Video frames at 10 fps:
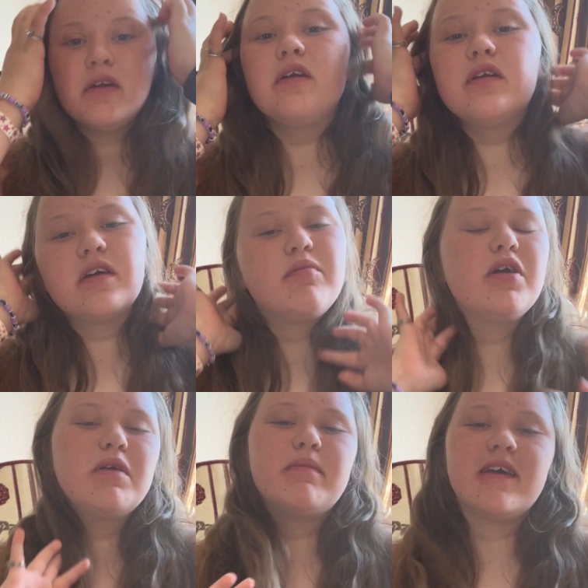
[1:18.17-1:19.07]
Good
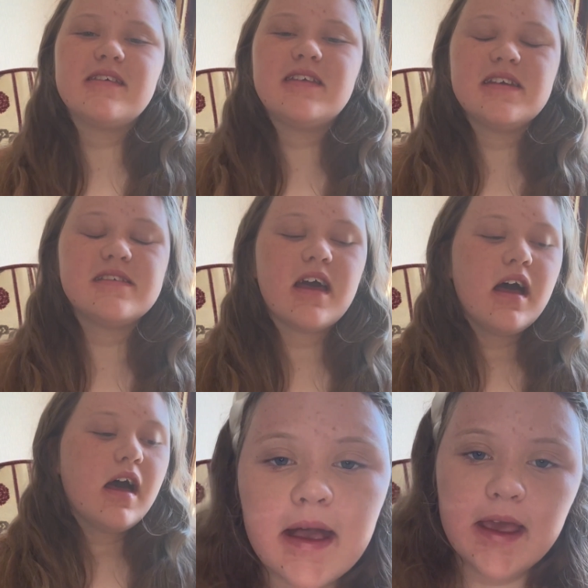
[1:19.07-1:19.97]
morning, besties.
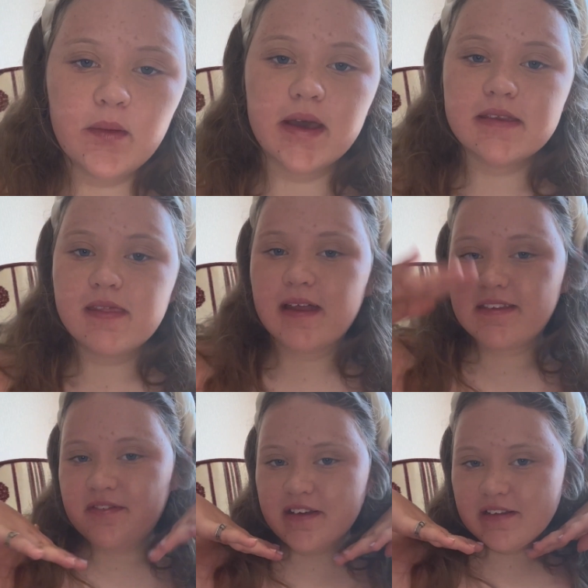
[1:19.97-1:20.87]
Anyways,
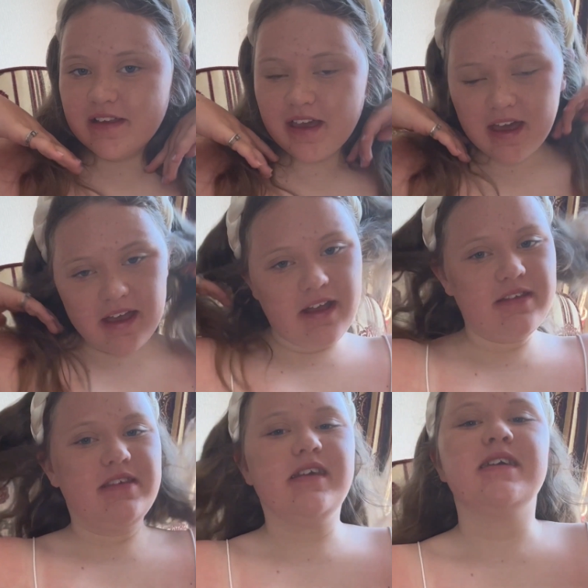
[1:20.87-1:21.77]
that's final look and I'll
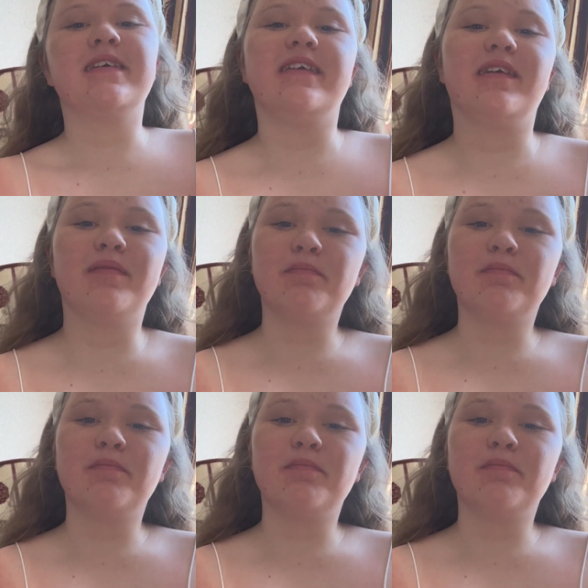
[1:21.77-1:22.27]
see you guys later.